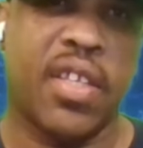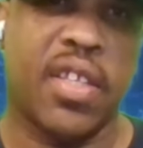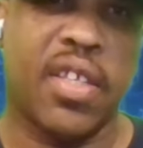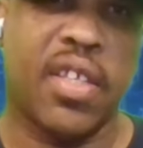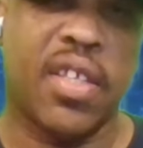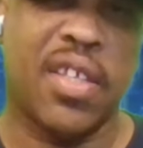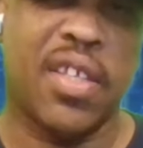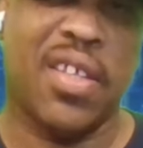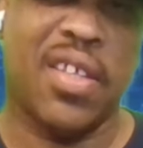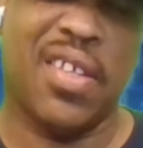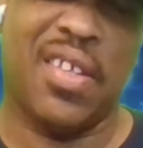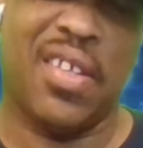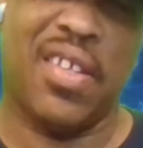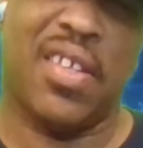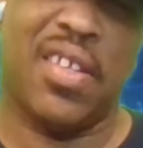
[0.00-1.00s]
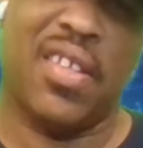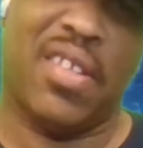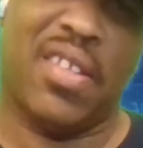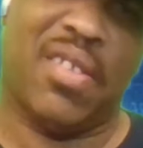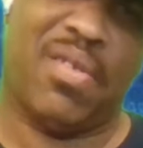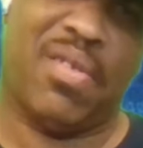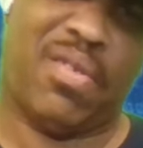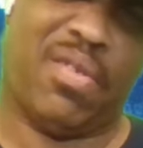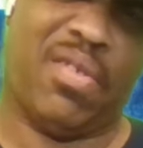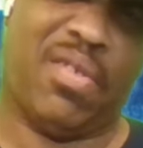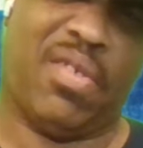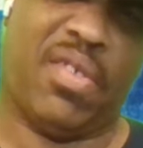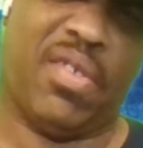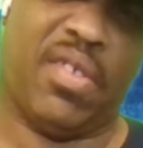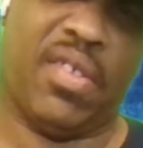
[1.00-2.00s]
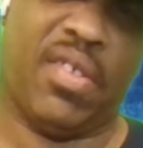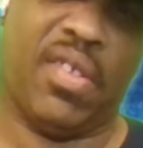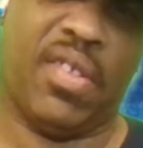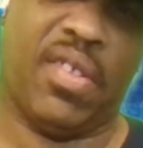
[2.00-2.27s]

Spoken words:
(no one is talking)